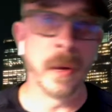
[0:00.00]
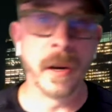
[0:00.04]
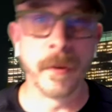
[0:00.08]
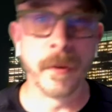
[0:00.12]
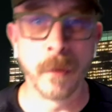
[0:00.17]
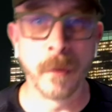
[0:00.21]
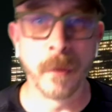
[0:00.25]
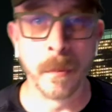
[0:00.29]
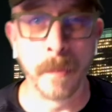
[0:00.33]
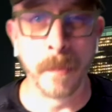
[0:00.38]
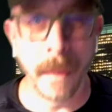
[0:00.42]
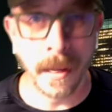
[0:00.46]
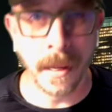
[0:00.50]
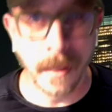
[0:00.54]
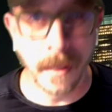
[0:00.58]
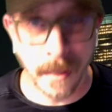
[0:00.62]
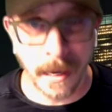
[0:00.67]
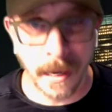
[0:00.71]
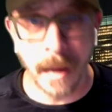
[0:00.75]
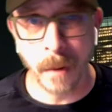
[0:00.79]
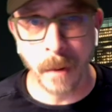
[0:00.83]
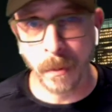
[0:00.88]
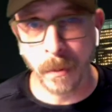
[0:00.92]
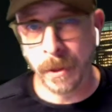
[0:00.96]
from Penn
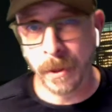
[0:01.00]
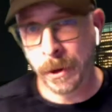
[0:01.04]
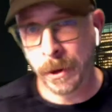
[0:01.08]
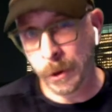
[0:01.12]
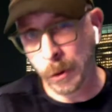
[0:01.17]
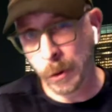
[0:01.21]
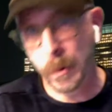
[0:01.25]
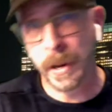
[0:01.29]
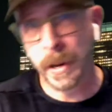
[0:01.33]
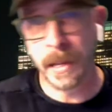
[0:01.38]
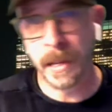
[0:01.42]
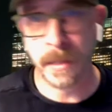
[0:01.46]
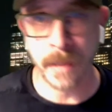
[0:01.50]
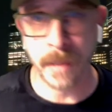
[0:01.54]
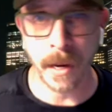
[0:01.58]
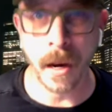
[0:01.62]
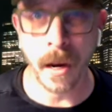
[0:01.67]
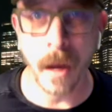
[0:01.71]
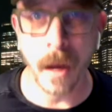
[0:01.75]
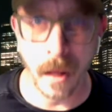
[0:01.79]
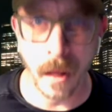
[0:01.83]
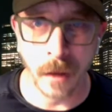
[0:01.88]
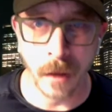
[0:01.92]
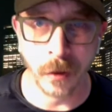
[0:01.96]
State with a degree in
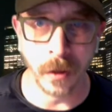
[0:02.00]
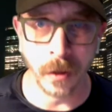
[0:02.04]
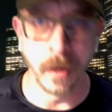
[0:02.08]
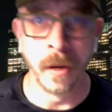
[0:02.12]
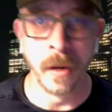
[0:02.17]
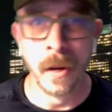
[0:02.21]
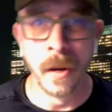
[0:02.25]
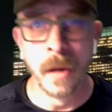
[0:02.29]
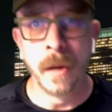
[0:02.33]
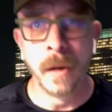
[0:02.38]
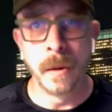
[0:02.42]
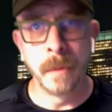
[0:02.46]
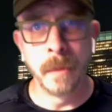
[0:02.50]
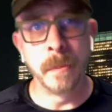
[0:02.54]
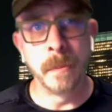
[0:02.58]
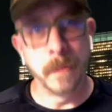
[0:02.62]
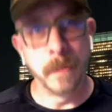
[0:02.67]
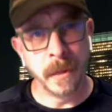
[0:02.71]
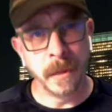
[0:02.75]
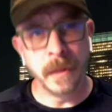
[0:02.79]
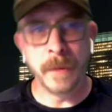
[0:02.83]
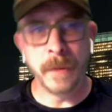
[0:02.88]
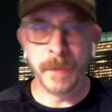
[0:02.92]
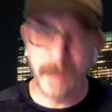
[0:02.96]
psychology, but
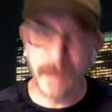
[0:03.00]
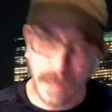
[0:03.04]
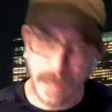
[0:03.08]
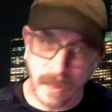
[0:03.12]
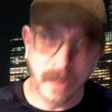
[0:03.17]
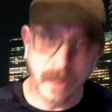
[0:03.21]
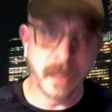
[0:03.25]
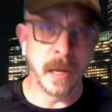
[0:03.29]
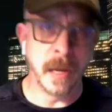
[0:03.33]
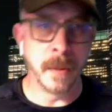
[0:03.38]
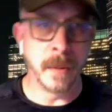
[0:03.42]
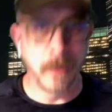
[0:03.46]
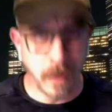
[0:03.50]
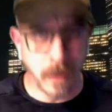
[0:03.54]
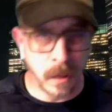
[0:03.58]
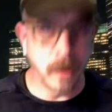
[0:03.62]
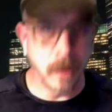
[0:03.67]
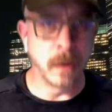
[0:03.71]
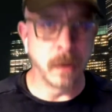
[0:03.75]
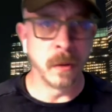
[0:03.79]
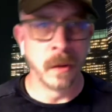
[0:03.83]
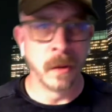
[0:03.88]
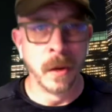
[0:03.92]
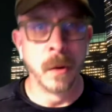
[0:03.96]
the field seemed a
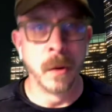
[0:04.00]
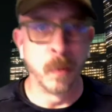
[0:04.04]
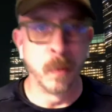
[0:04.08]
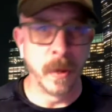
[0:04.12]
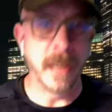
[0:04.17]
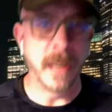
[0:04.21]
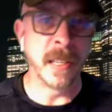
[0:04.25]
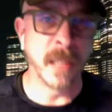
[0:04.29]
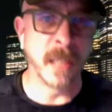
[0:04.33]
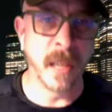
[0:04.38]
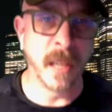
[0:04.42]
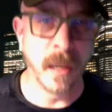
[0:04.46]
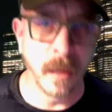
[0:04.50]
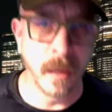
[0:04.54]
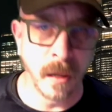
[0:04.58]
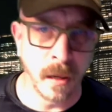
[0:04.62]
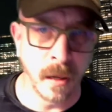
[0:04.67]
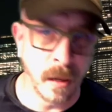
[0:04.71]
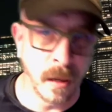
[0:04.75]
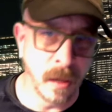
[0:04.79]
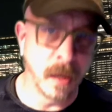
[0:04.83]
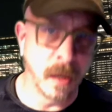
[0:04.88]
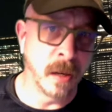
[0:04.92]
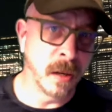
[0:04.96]
little risky,
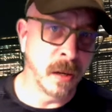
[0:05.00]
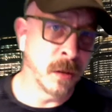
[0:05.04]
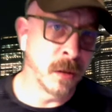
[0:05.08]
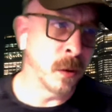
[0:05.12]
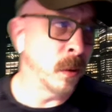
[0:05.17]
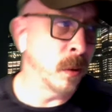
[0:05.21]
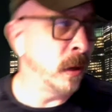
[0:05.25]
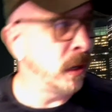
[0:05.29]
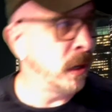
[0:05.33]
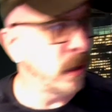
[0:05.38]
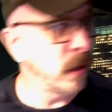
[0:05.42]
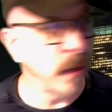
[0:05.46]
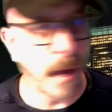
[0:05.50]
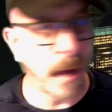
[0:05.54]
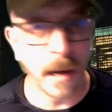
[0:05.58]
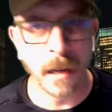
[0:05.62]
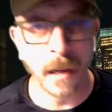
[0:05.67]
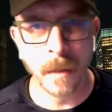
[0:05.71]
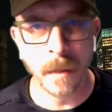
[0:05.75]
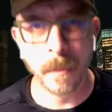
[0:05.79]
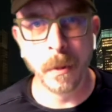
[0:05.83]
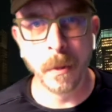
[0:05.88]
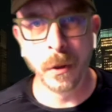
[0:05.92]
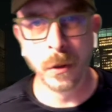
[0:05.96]
and so he decided to
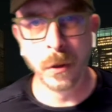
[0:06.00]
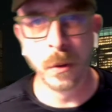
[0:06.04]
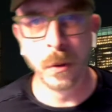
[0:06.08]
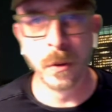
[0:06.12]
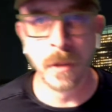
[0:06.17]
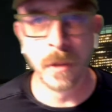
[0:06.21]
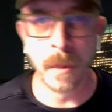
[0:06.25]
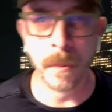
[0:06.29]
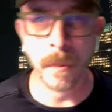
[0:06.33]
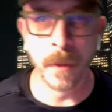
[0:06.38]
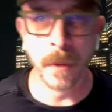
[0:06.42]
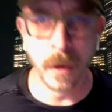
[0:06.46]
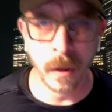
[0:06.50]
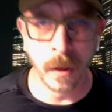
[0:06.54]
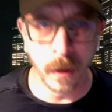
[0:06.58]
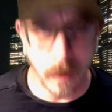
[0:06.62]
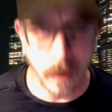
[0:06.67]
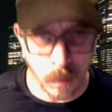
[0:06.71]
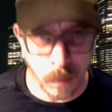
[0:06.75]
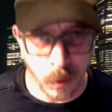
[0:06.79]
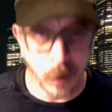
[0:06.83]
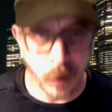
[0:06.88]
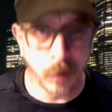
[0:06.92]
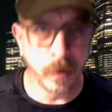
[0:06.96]
pursue something a little
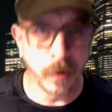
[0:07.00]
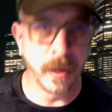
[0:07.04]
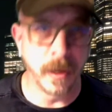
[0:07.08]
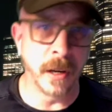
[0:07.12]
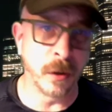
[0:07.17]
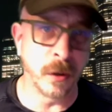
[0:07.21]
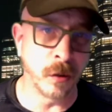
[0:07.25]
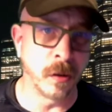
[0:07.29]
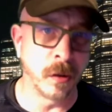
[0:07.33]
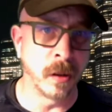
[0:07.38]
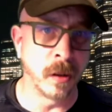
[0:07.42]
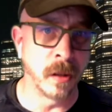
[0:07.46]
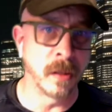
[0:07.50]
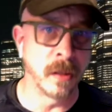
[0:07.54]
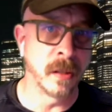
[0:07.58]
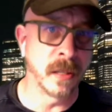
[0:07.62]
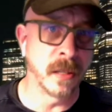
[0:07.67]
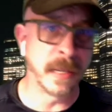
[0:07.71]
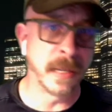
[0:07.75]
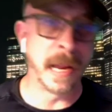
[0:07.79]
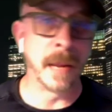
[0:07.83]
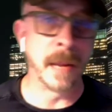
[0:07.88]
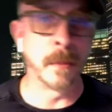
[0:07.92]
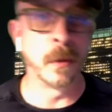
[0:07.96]
more traditional and
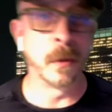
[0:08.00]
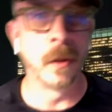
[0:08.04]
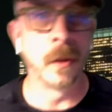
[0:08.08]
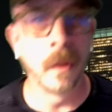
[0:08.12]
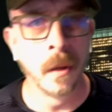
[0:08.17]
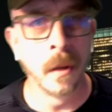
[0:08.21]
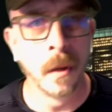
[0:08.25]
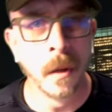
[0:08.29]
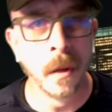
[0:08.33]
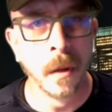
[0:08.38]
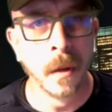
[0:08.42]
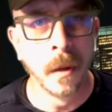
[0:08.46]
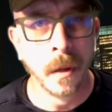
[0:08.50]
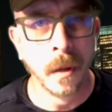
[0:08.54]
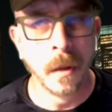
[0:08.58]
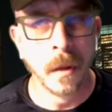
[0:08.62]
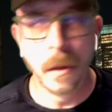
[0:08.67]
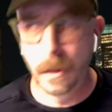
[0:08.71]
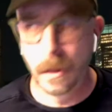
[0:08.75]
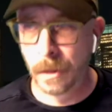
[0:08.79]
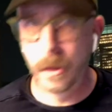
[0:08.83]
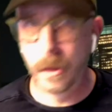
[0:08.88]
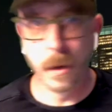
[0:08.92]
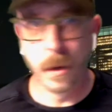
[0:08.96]
stable.
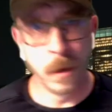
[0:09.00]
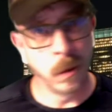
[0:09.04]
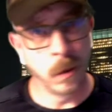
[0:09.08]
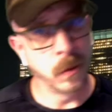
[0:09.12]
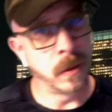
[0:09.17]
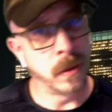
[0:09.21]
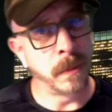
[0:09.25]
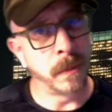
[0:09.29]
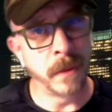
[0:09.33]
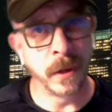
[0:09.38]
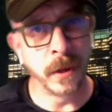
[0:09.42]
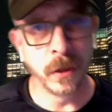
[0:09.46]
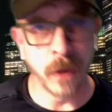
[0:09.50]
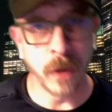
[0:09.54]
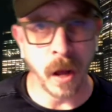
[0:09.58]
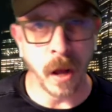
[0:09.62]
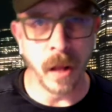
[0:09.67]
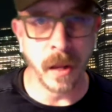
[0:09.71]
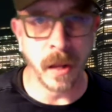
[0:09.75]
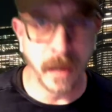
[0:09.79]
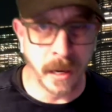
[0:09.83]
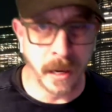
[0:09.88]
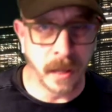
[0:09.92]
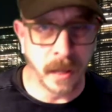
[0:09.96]
Something
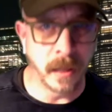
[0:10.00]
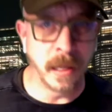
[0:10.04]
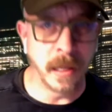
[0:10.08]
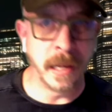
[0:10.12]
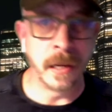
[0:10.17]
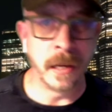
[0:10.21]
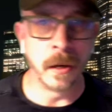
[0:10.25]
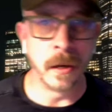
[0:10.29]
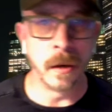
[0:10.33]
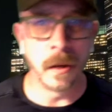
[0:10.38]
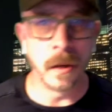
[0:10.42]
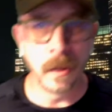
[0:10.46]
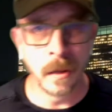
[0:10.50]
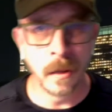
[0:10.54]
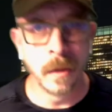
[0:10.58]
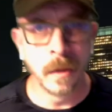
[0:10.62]
solid he could lean on.